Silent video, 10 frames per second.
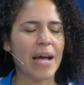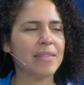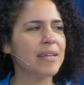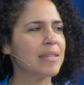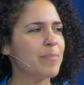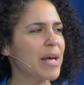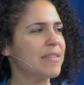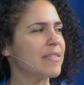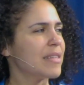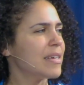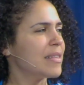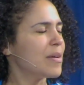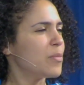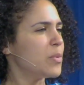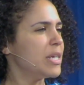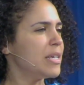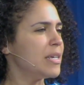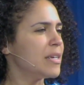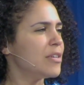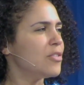think the best thing that
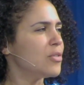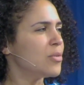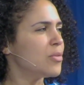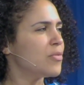we can do